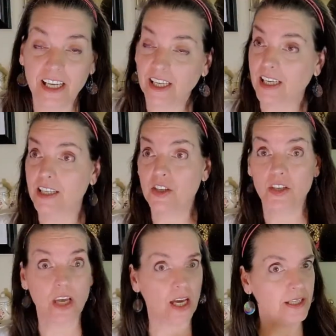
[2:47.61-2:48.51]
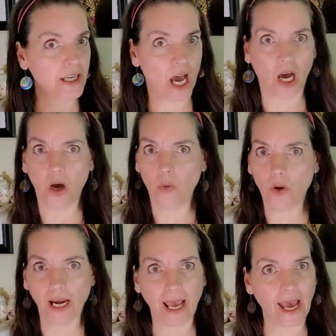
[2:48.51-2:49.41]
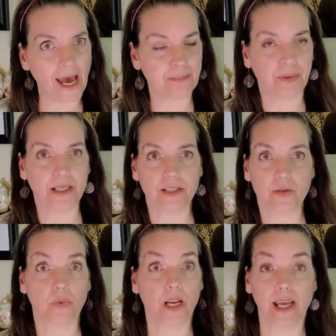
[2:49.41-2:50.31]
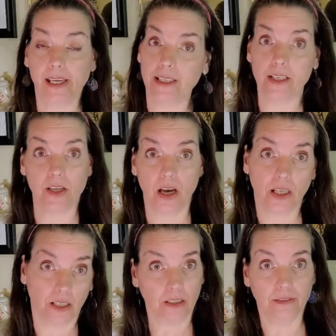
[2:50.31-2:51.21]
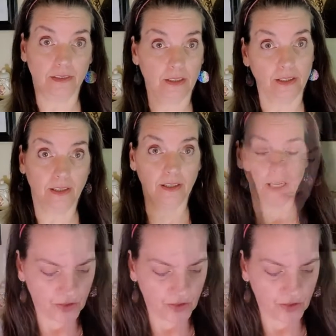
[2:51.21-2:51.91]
Because you know what happens when I get to talking. No, no, no.